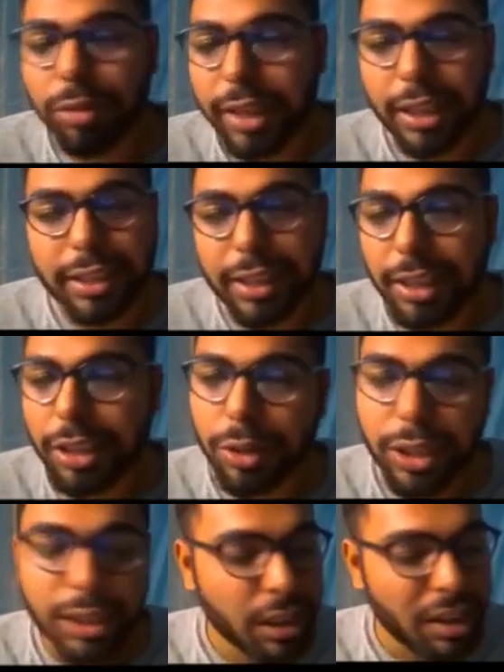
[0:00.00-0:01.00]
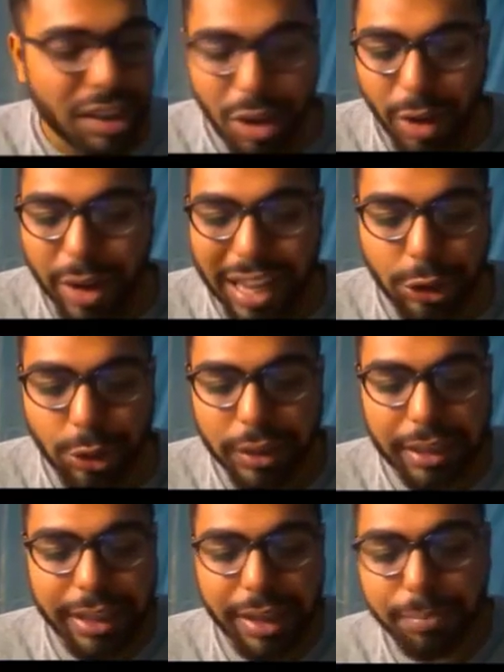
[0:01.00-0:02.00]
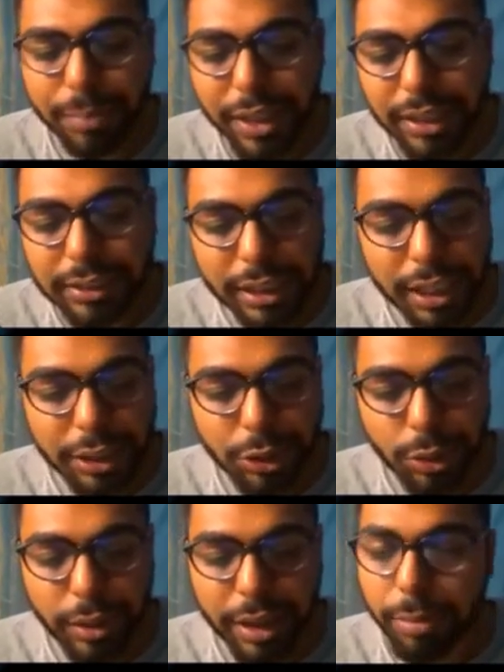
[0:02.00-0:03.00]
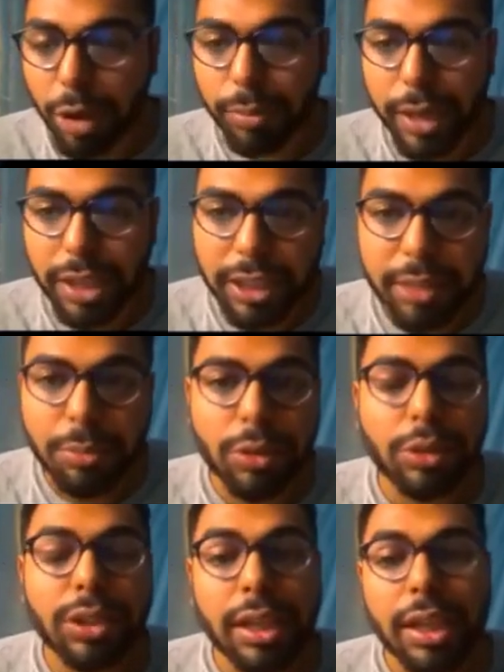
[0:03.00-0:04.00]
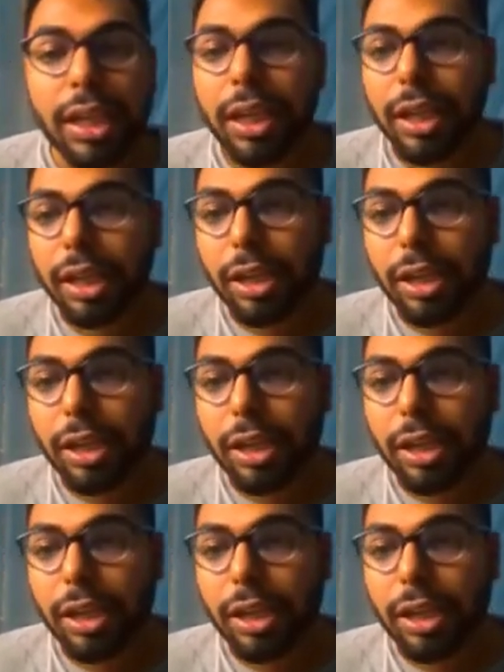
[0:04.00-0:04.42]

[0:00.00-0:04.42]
Now I can click on it, or actually can press Control M on my keyboard,